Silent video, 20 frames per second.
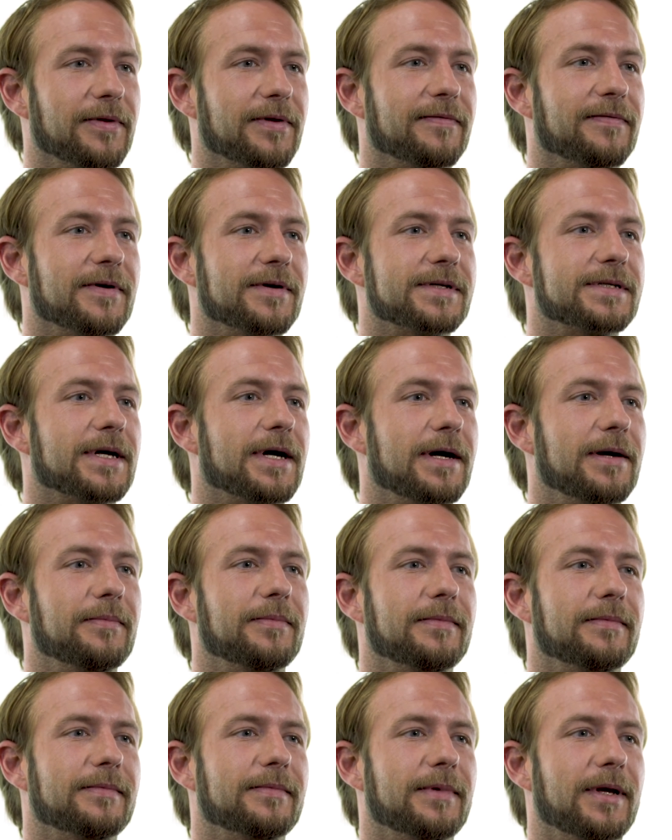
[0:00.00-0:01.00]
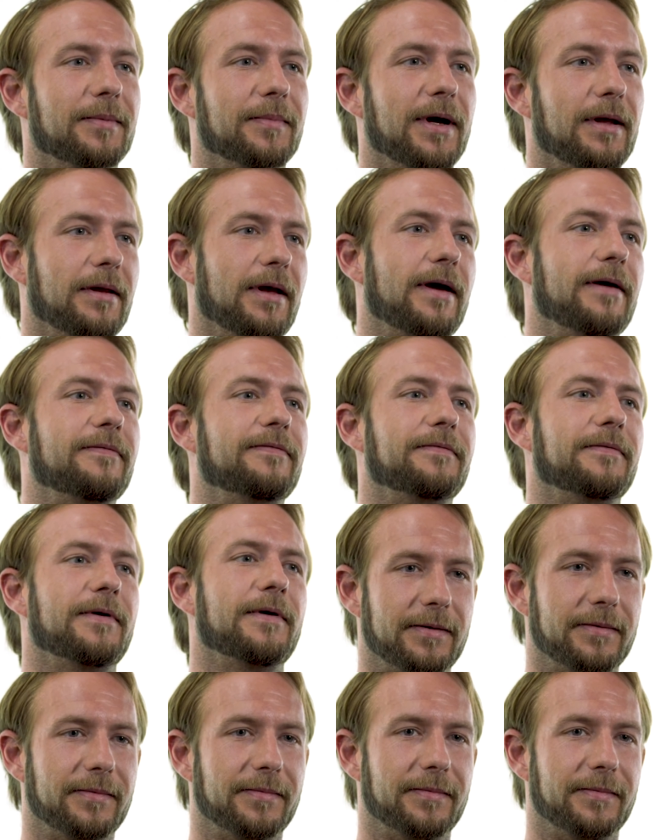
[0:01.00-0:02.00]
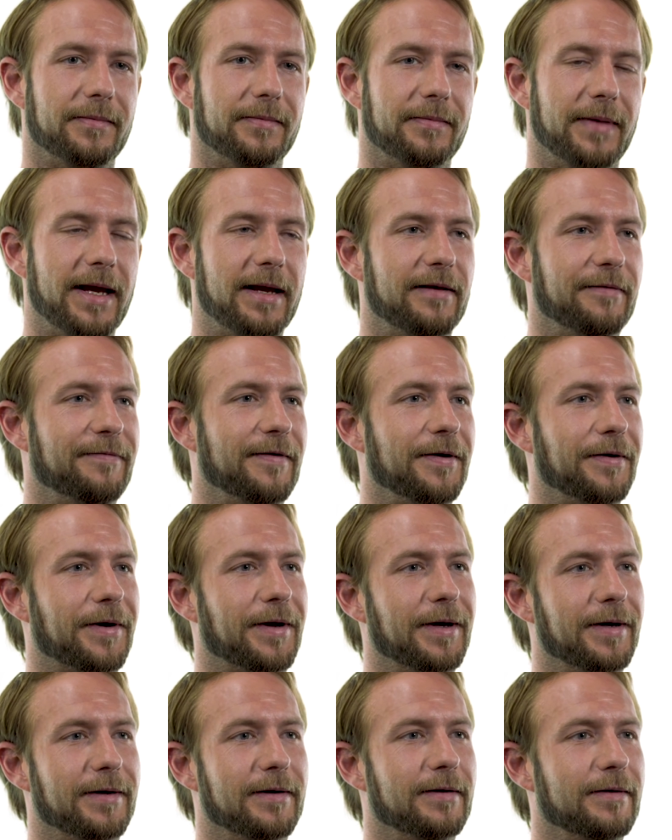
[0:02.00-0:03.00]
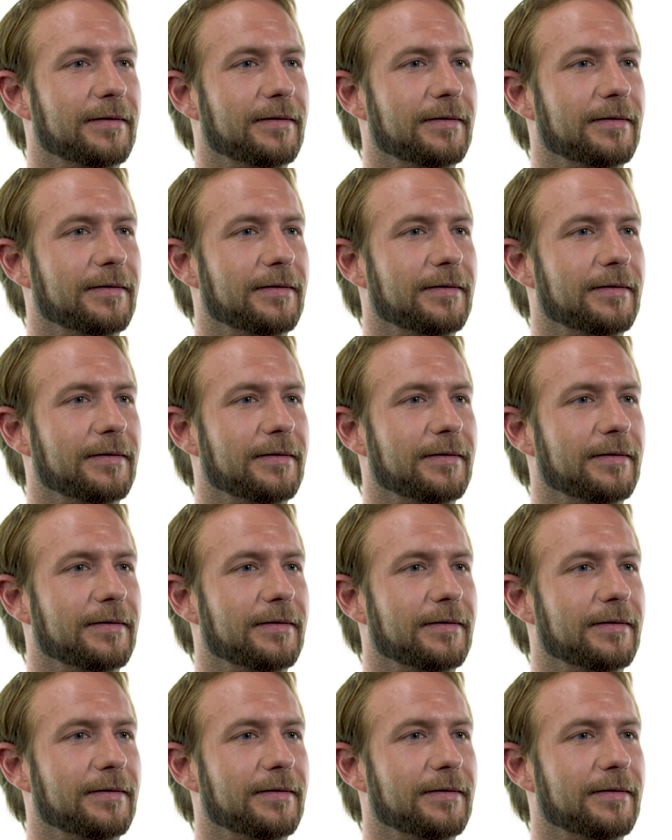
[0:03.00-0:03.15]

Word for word: the first time in my life. Man, it felt good.